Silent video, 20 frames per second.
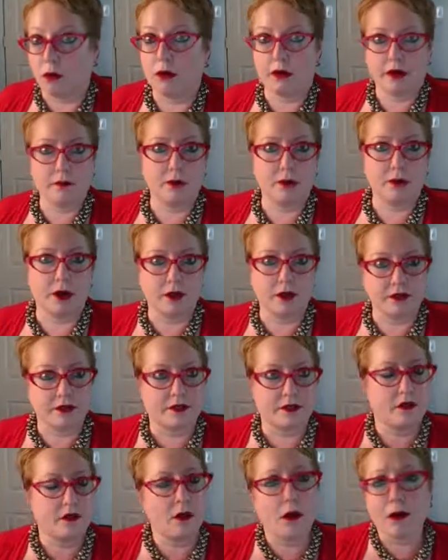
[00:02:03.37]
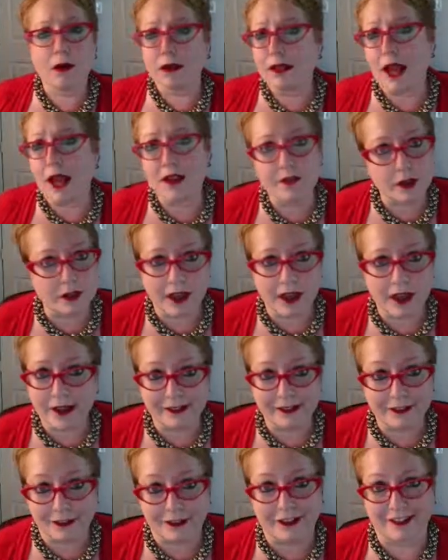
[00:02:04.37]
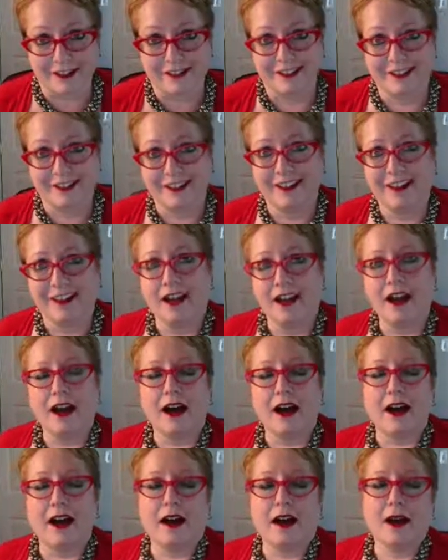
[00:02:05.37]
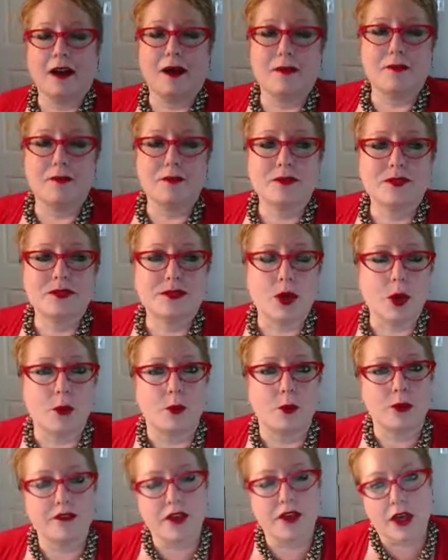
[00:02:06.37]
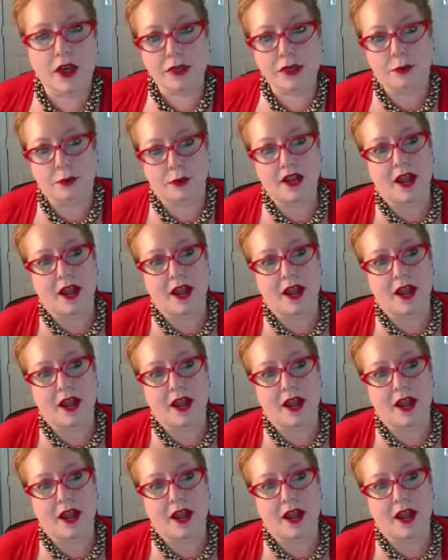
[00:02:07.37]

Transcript: or in-person or live online learning. So we've got